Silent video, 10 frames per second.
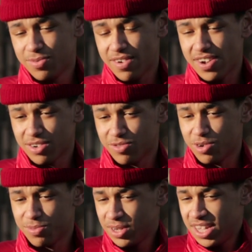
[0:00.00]
Where I
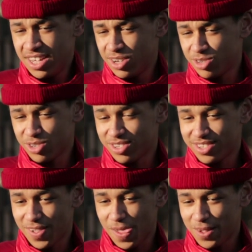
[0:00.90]
grew up, it was
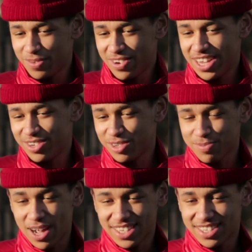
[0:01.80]
just, really, it was
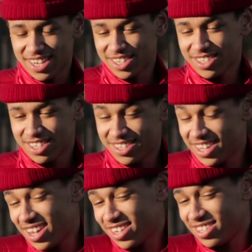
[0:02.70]
about
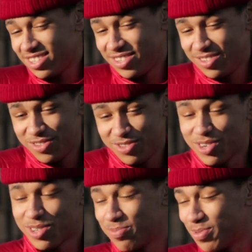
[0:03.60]
sex,
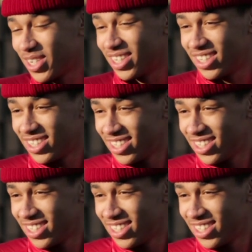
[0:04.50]
drugs and money.